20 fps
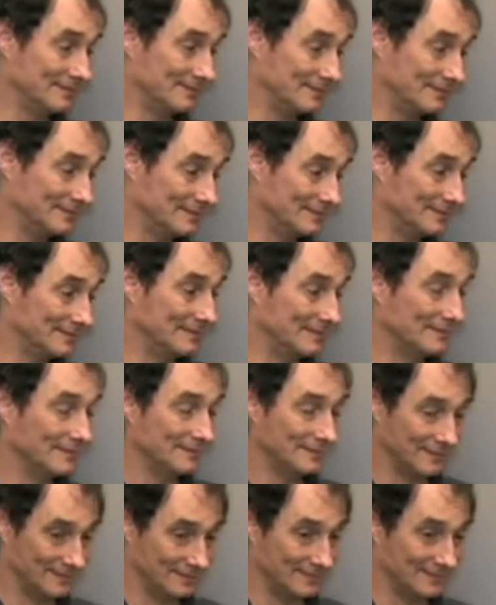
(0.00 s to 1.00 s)

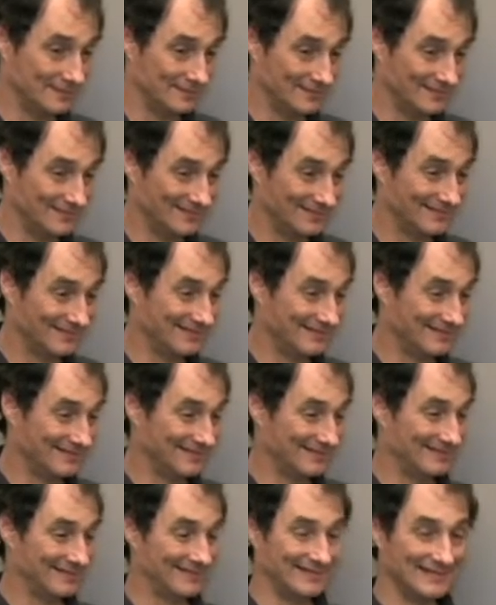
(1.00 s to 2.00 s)

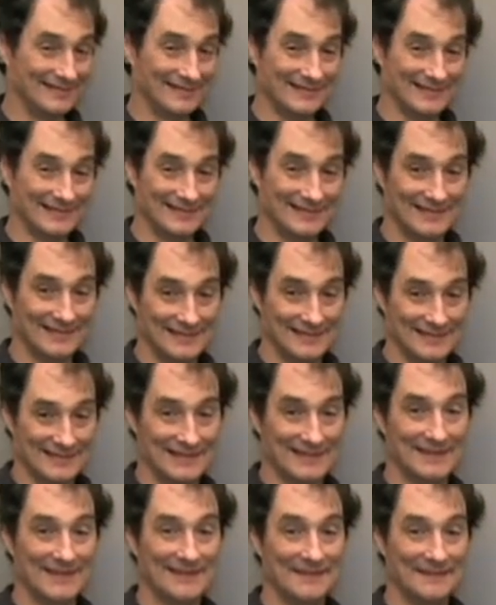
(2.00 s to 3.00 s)

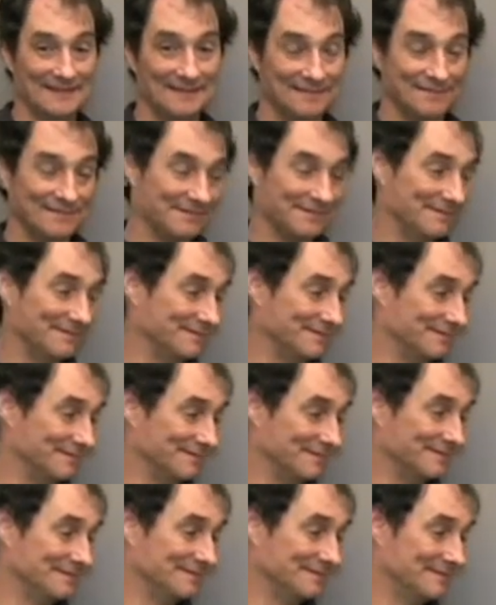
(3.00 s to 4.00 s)

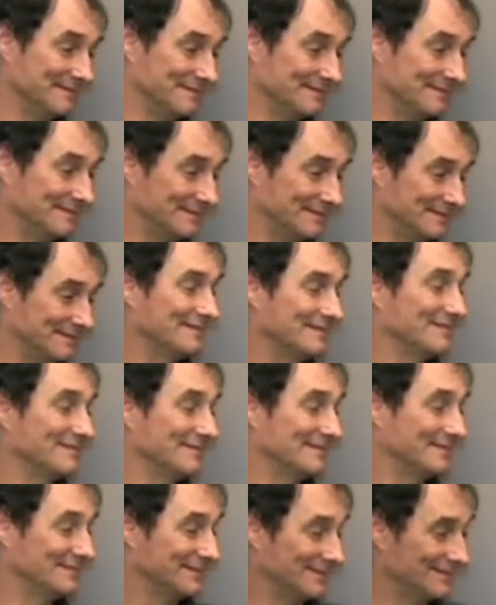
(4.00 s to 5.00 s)

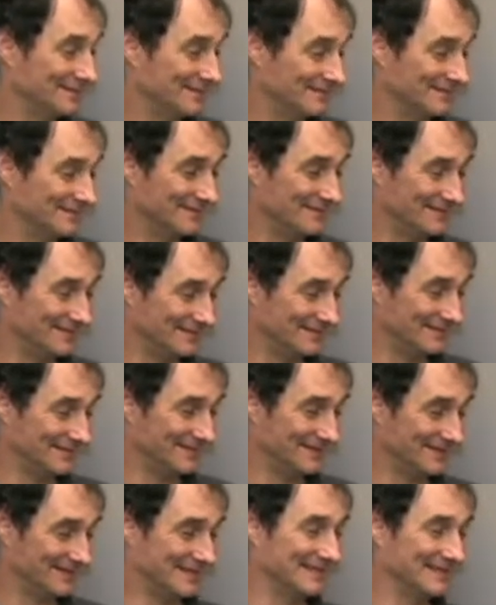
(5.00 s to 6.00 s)

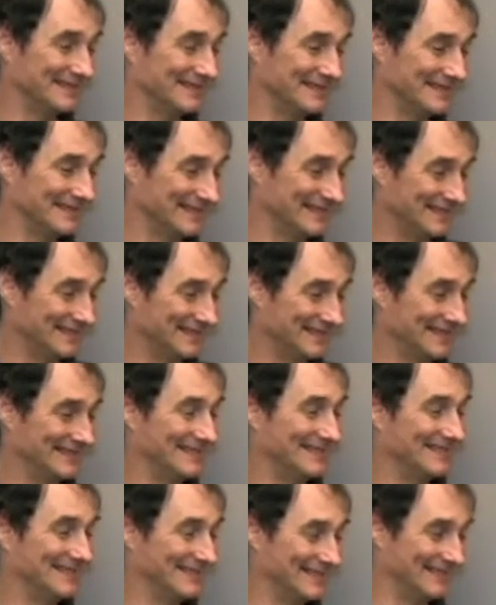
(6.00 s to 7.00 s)

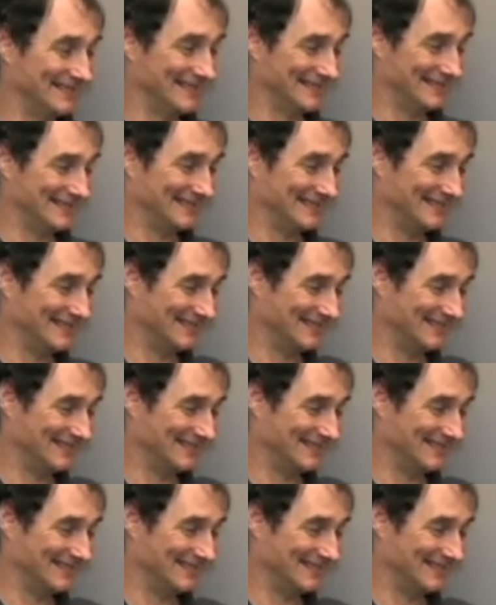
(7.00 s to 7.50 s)
(silent)